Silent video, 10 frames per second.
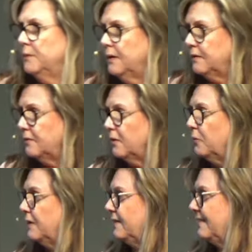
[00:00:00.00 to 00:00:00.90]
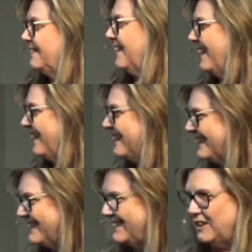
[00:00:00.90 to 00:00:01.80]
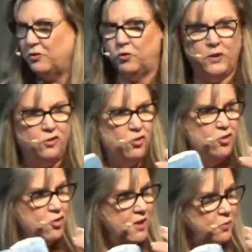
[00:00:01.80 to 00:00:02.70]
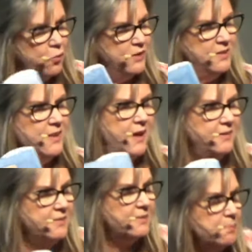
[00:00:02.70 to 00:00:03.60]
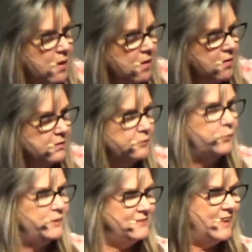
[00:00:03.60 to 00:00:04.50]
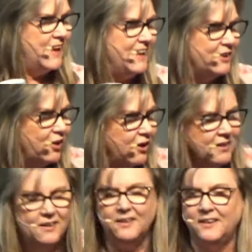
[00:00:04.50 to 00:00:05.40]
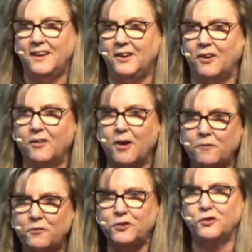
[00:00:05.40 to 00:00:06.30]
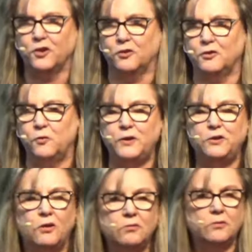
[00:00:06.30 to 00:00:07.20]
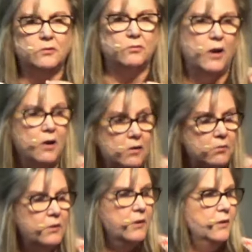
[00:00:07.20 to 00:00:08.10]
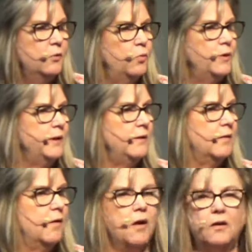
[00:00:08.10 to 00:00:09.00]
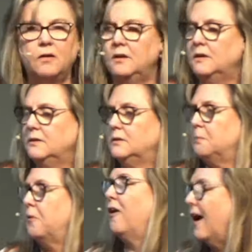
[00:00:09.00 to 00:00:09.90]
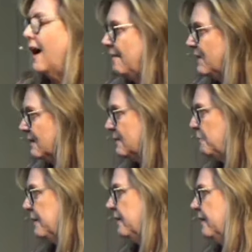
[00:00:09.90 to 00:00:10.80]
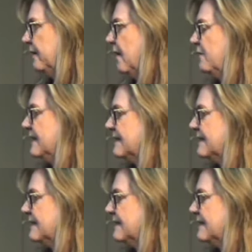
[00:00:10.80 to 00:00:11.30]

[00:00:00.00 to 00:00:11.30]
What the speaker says: And so what he's saying is that if we stay small, if we stay in our comfort zone, if we don't grow, we are depriving spirit of an